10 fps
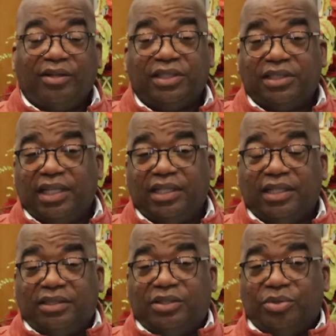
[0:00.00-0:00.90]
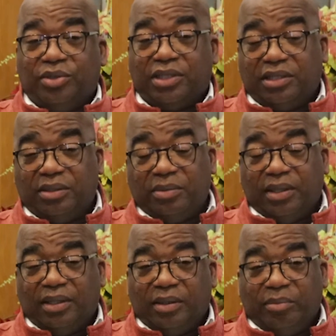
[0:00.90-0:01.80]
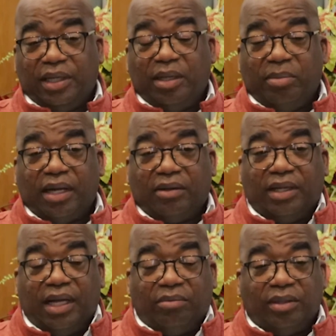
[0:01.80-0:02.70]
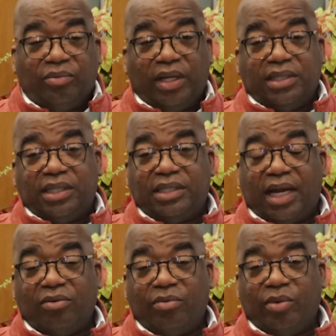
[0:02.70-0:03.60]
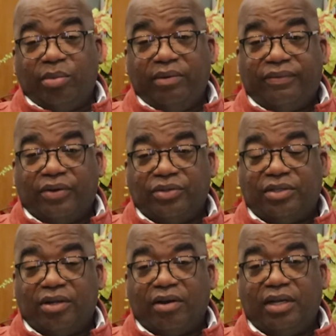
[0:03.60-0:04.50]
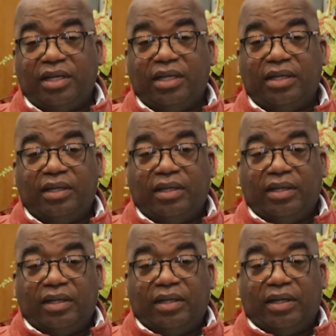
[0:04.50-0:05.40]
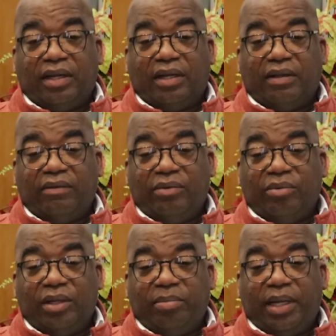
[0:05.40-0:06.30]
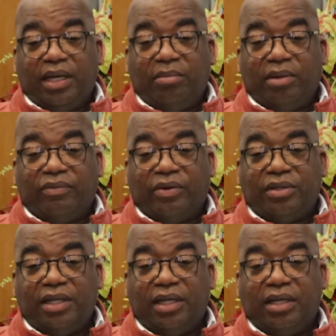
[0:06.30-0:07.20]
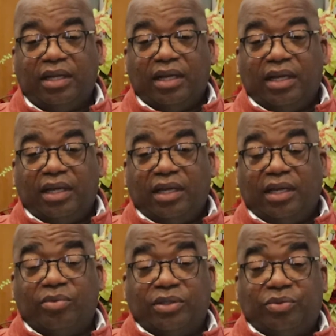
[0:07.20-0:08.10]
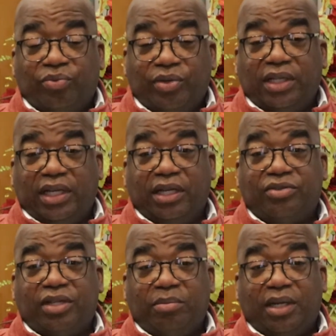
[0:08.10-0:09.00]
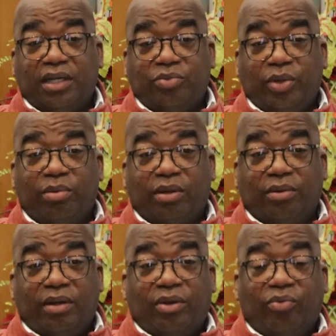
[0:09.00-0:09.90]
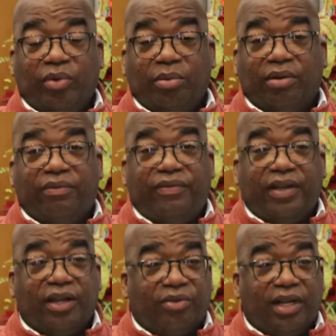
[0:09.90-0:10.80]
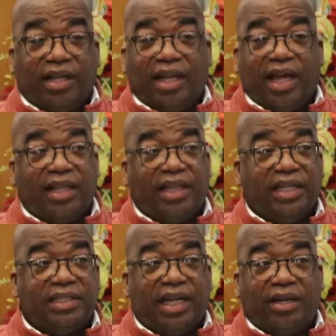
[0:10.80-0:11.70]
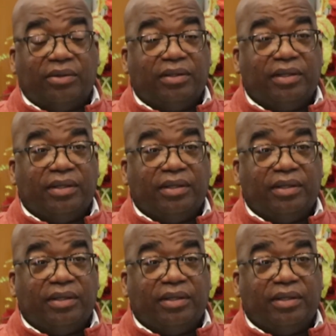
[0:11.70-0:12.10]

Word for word: I'll just say this too, just to piggyback on that with Wednesdays. I when we first started it, uh, when the pandemic first hit, it was really interesting because we were we were figuring a lot of things out.